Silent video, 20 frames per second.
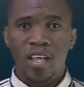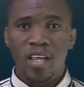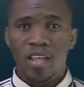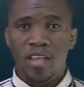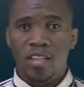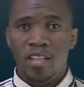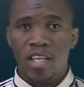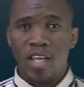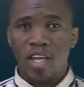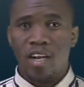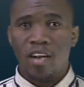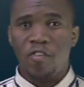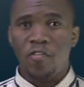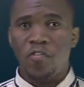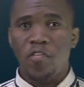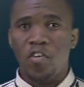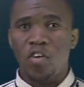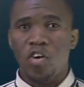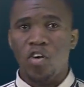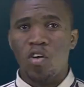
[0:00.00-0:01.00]

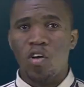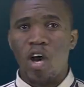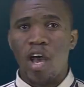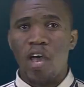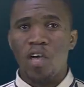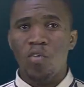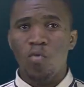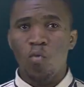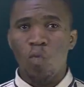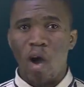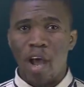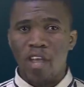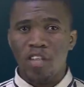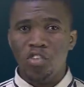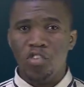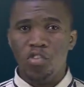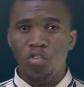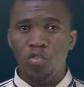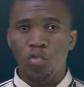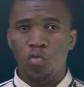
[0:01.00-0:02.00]
Therefore, I
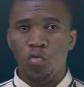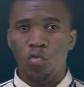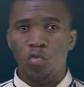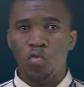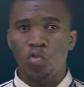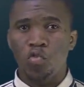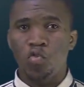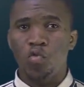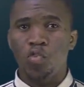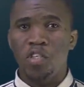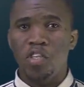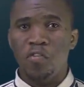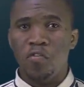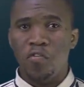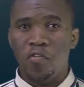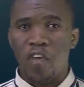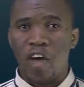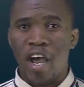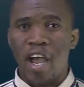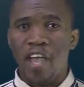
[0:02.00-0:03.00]
want you to
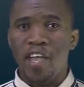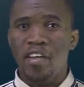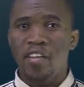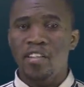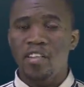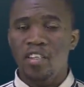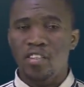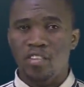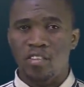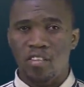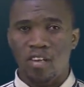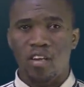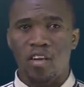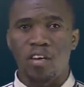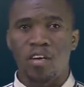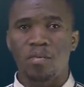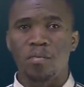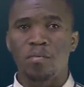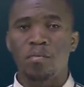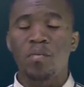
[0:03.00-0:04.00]
define the
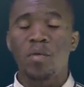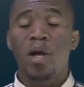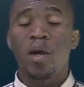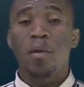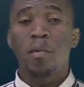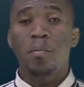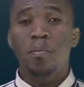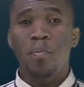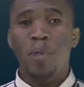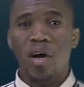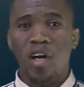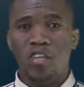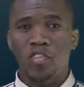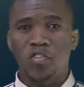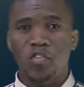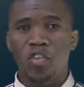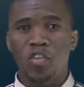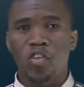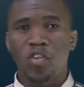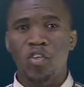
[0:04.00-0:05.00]
term
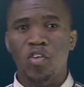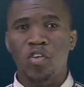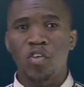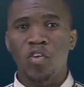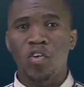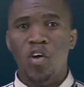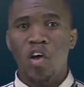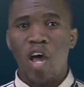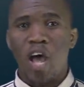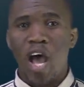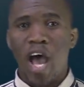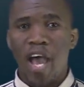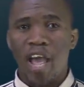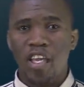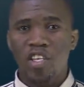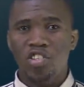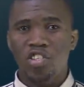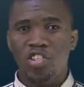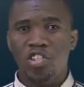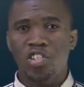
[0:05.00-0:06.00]
personal
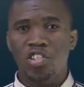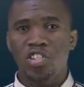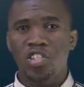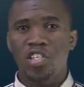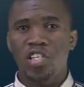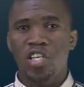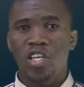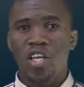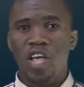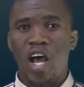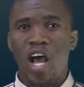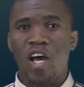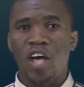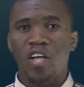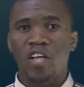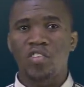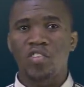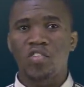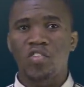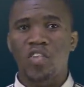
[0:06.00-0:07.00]
hygiene
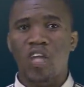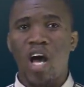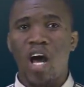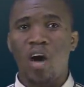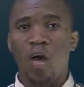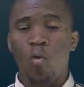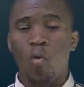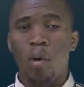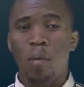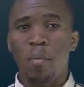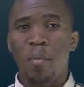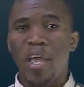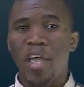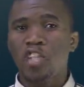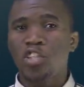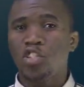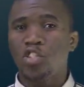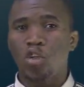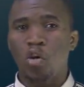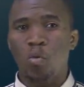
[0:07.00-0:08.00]
as our
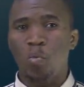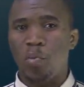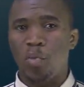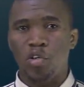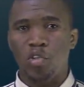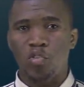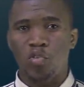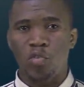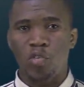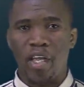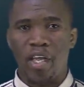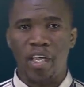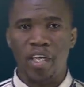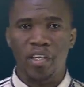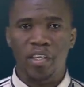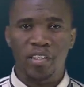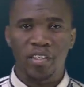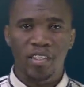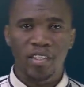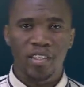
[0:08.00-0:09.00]
main topic today.
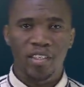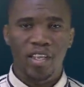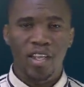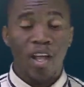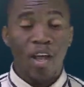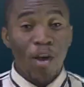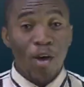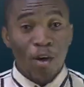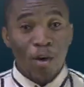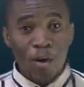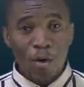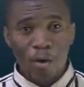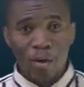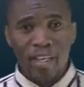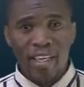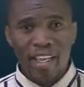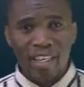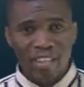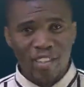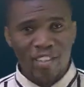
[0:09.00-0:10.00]
Who
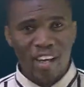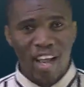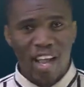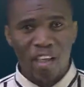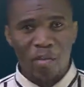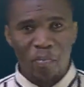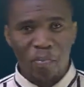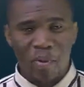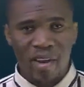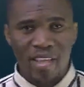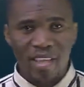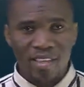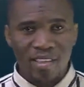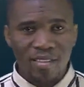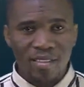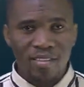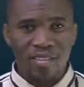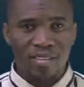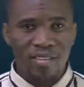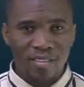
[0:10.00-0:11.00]
can try,
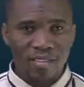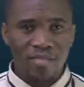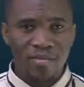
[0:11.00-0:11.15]
please?